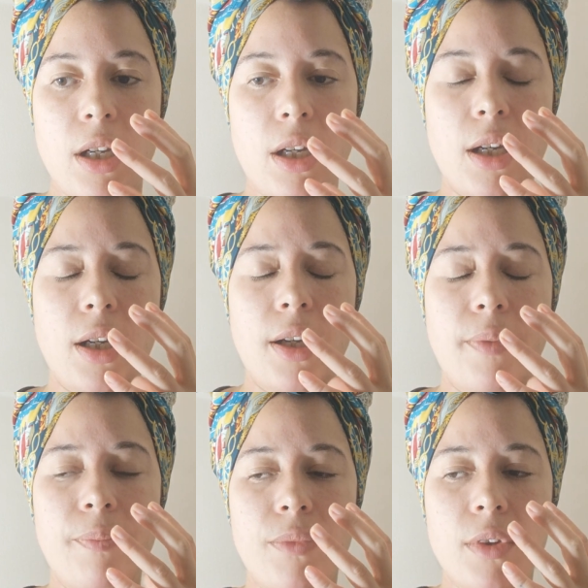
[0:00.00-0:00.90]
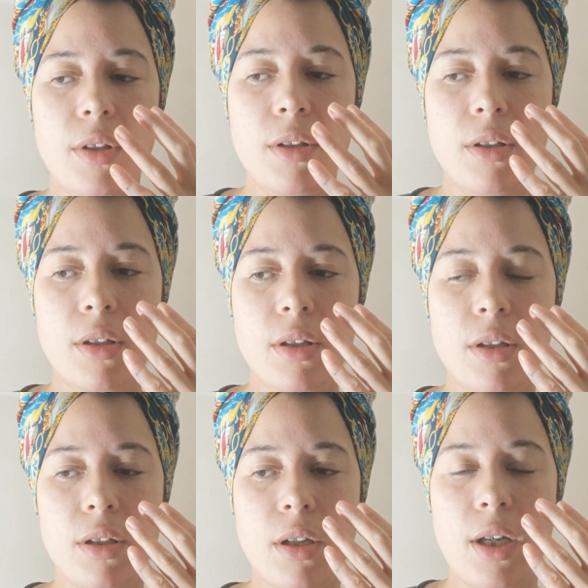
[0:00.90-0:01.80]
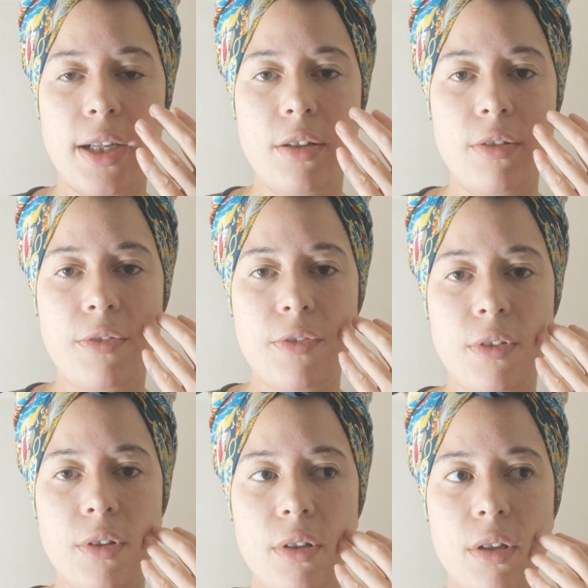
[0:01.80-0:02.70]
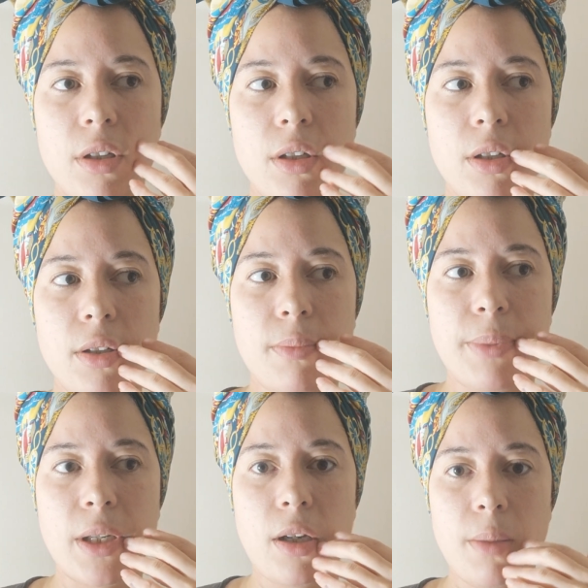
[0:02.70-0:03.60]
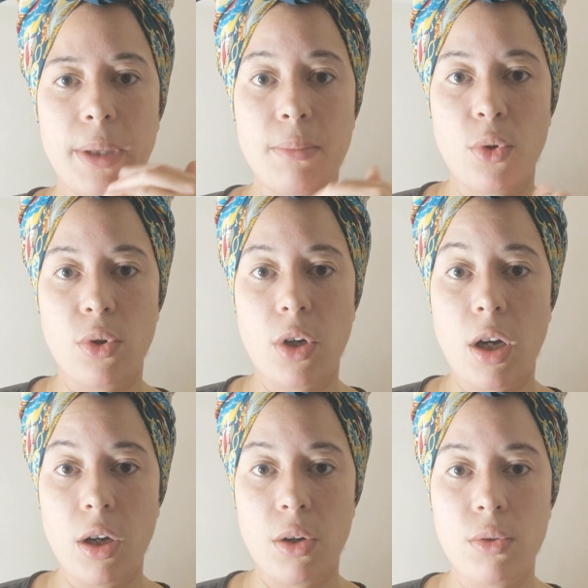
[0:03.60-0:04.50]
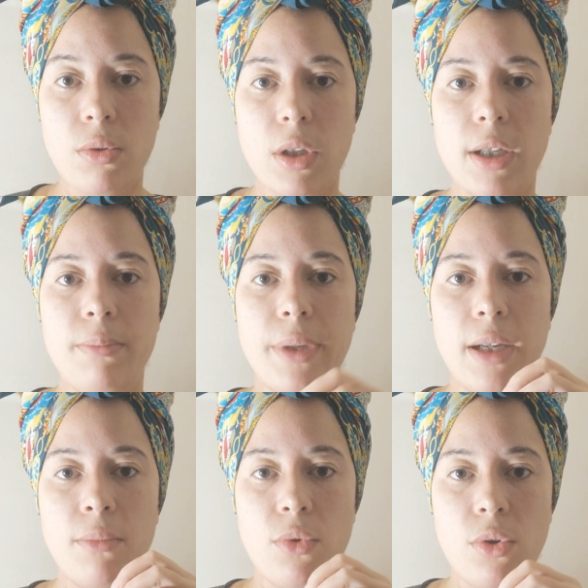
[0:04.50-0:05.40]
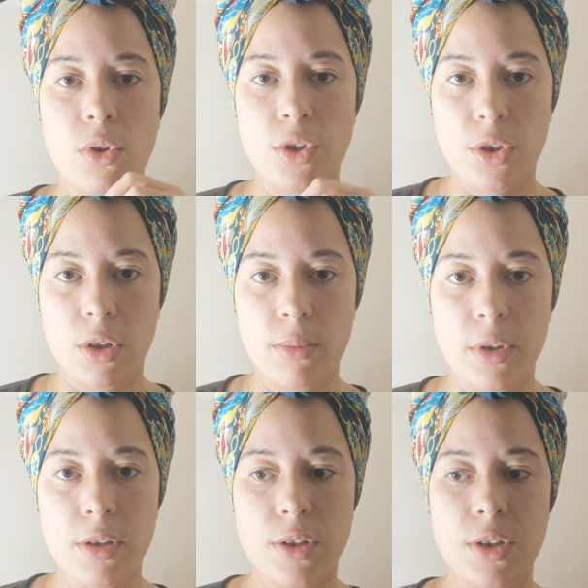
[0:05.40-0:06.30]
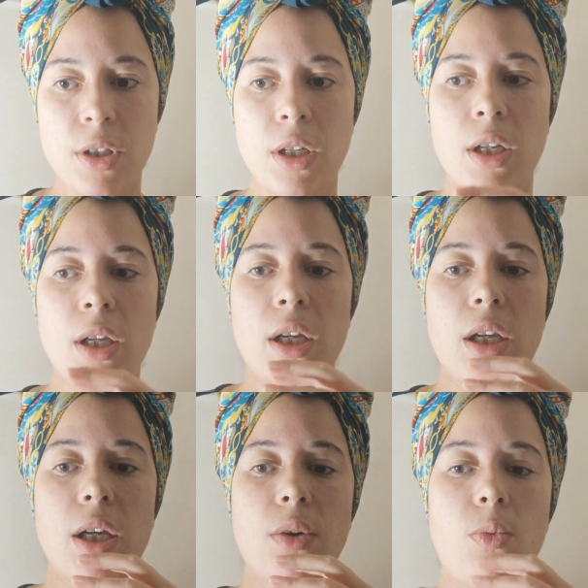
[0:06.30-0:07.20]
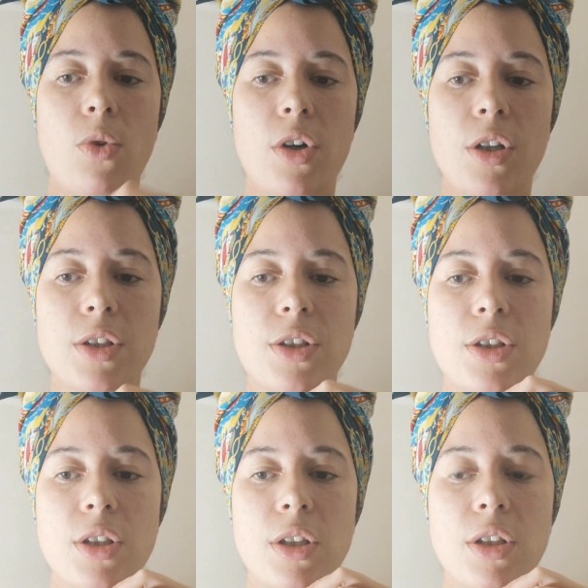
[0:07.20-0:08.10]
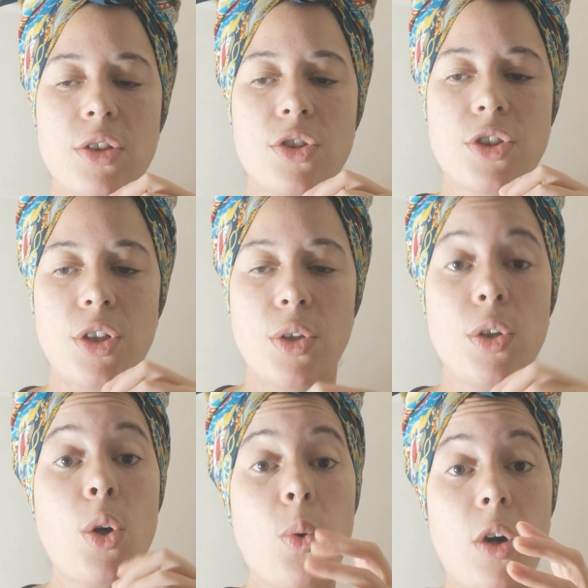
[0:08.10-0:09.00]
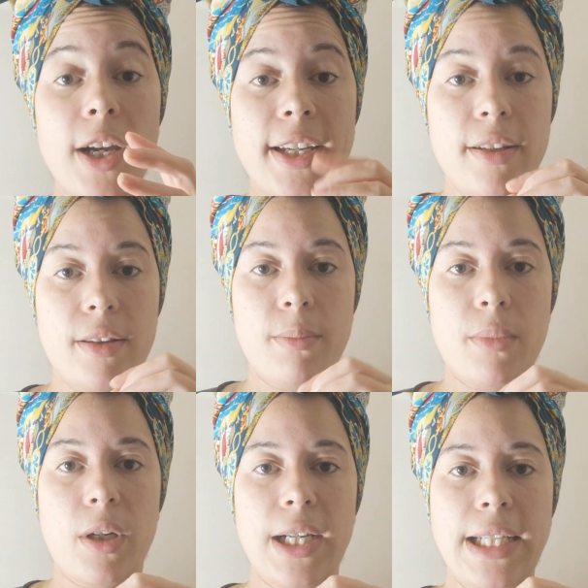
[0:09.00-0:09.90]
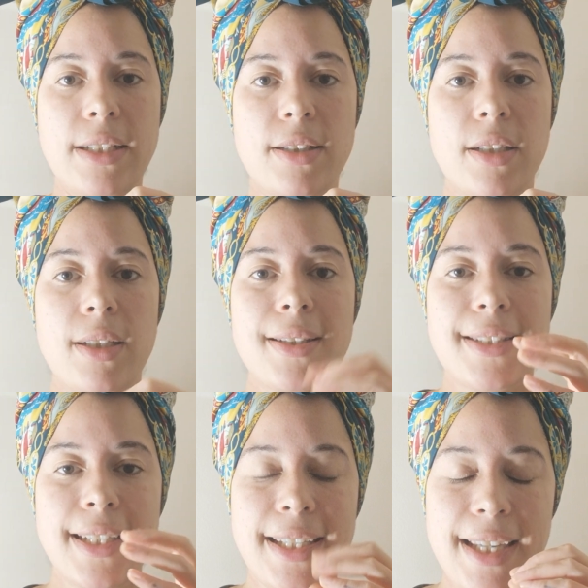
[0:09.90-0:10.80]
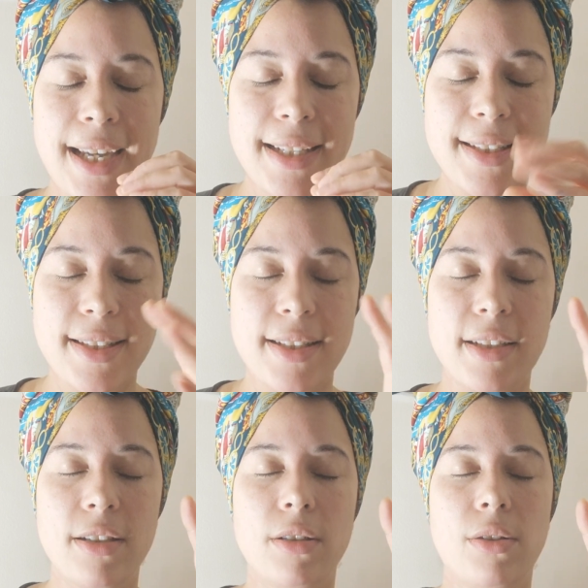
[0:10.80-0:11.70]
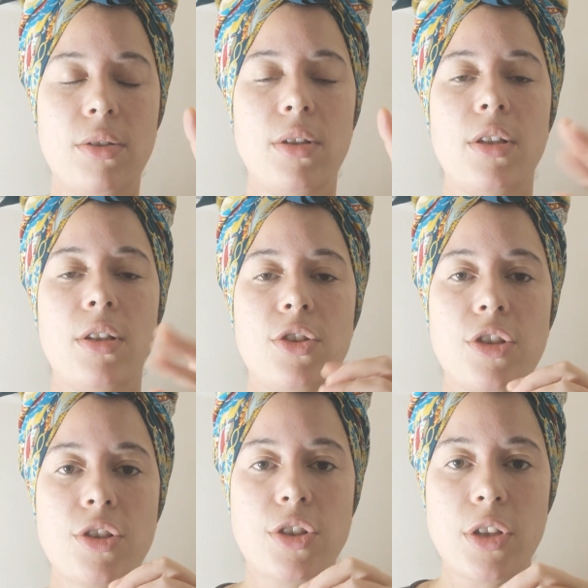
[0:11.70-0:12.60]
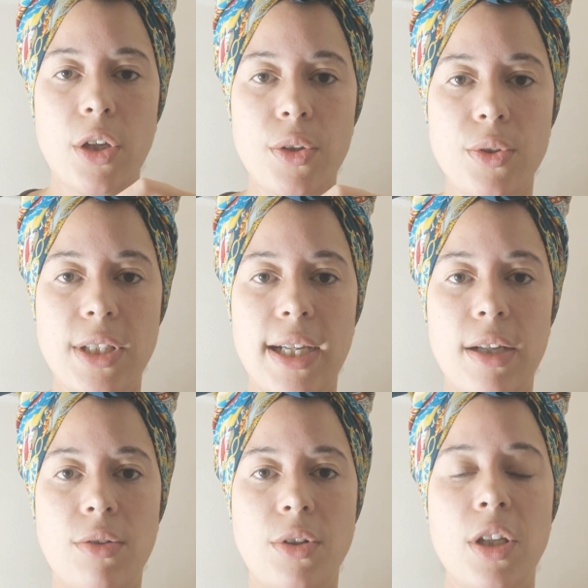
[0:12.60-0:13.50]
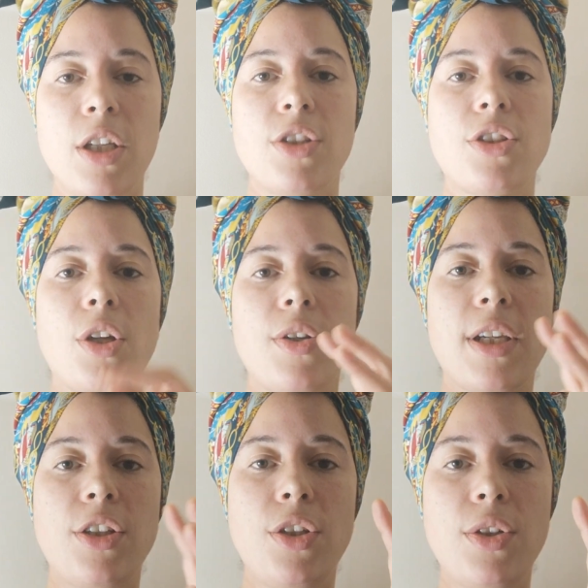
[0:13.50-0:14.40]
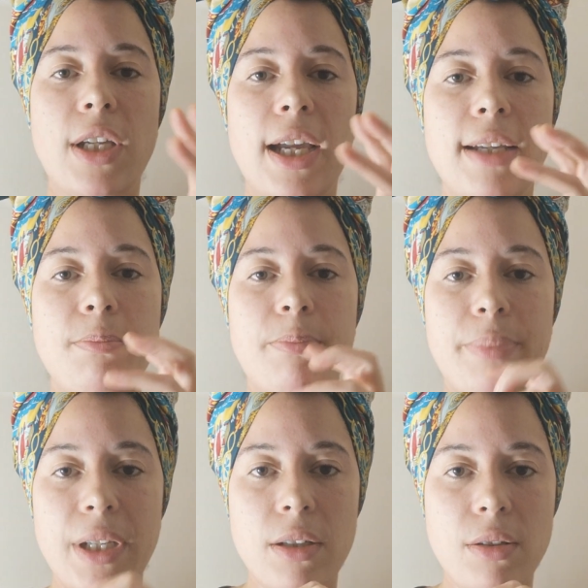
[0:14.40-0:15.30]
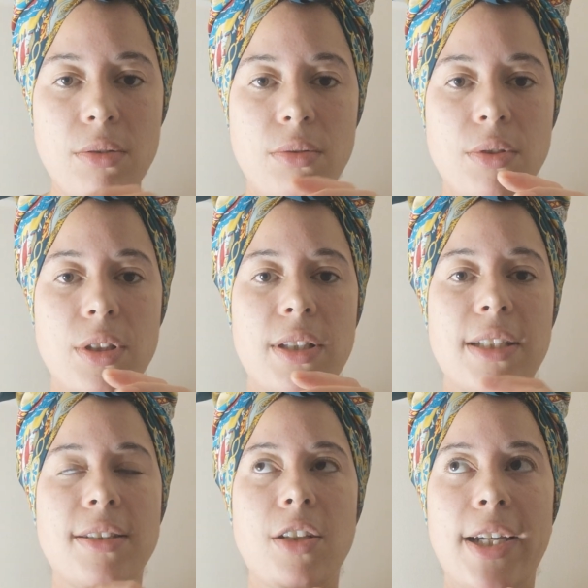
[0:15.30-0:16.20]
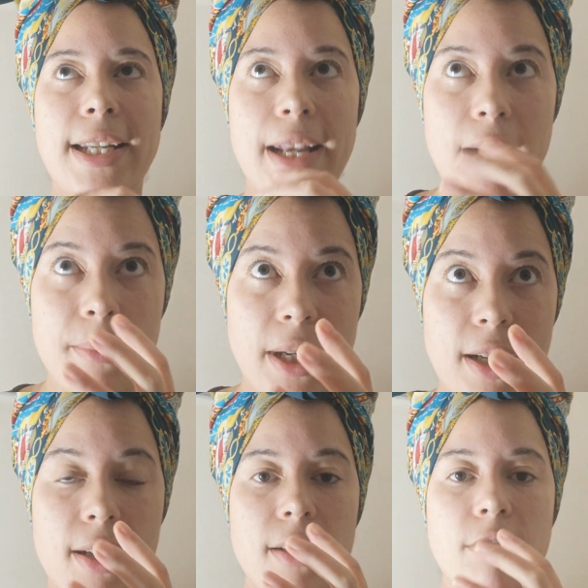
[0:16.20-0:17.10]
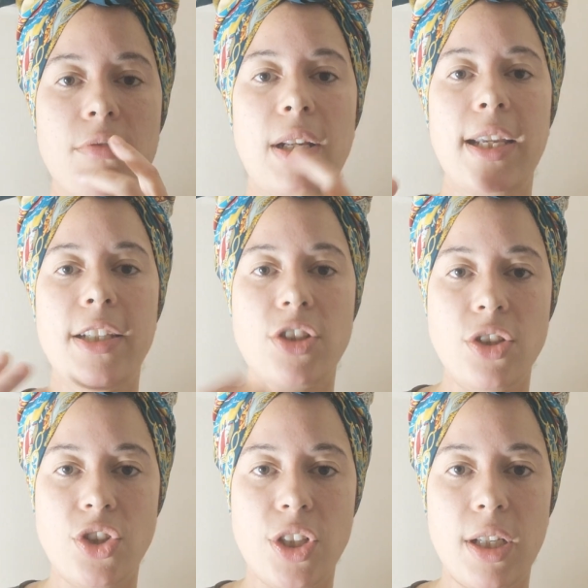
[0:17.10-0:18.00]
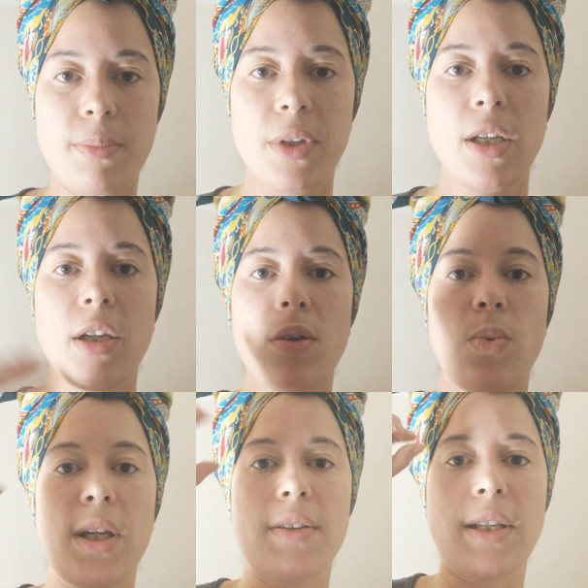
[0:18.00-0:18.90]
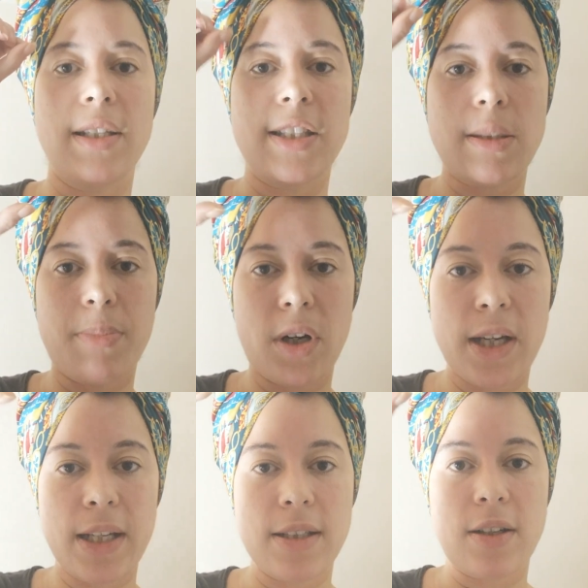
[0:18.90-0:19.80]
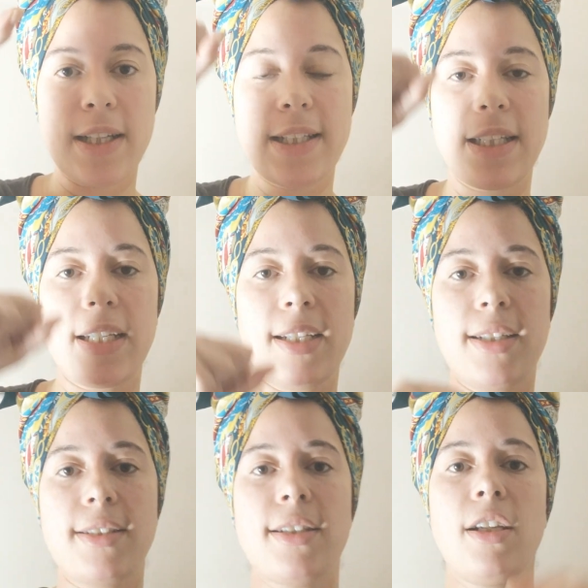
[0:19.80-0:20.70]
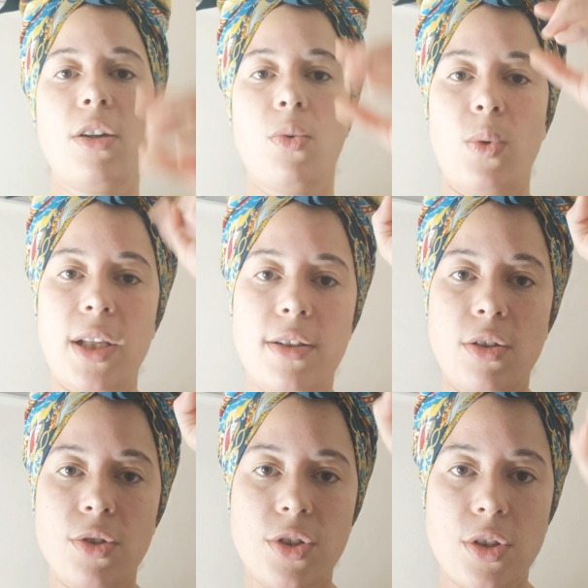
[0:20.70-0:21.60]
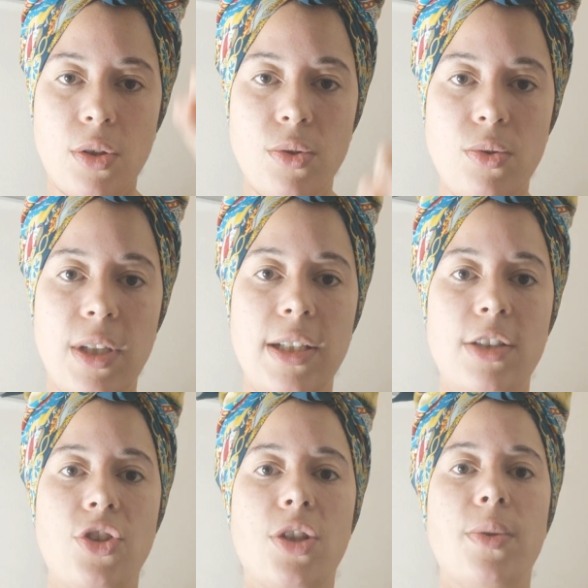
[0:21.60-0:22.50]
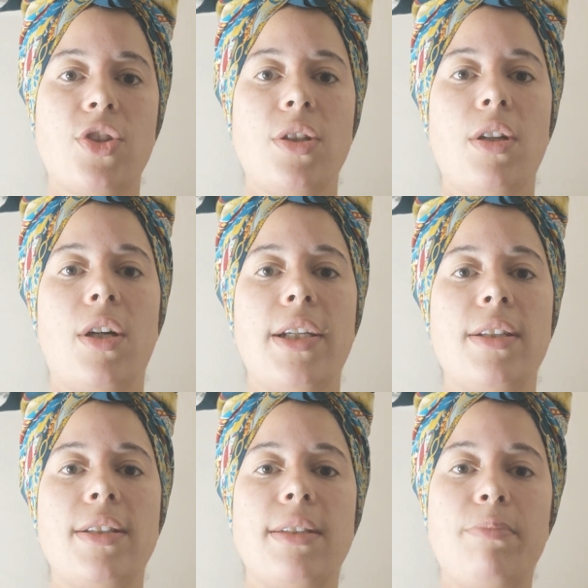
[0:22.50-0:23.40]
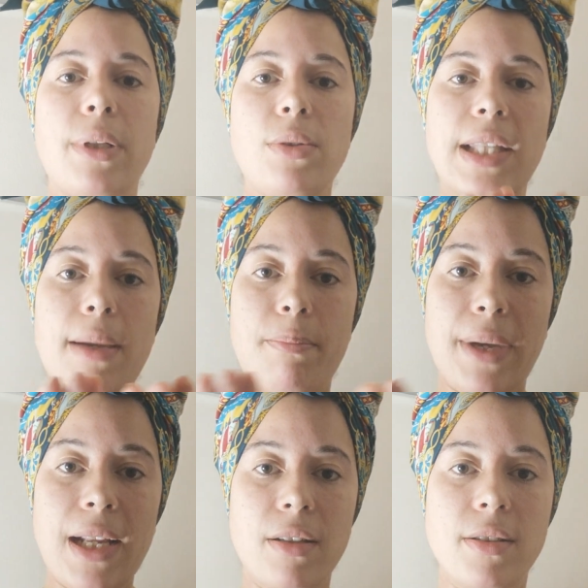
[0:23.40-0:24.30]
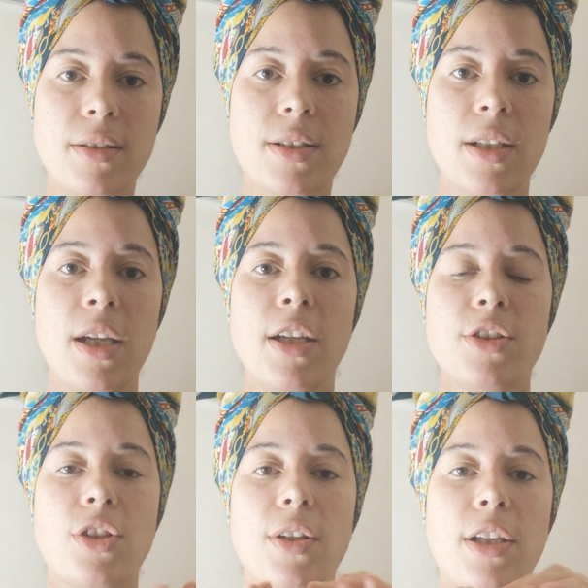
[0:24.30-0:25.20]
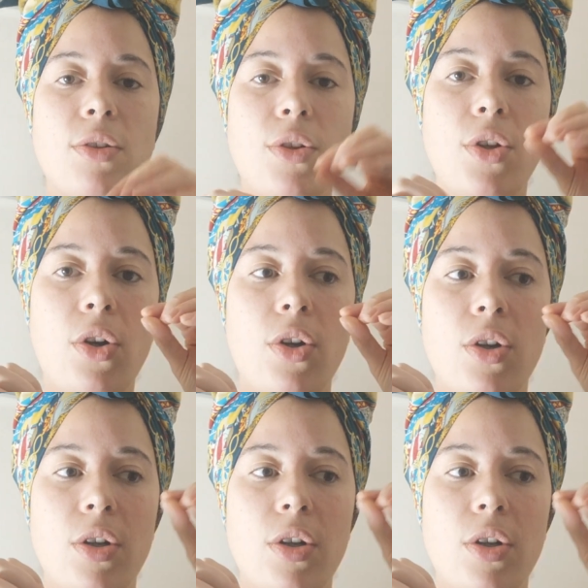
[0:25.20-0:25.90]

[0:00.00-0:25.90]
kind of becoming more whole and being more autonomous, was to quiet the mind, to get still, to slow down, so that you can build this dynamic relationship with inspired ideas, with your soul and intuition guidance, and build that balance so that you're not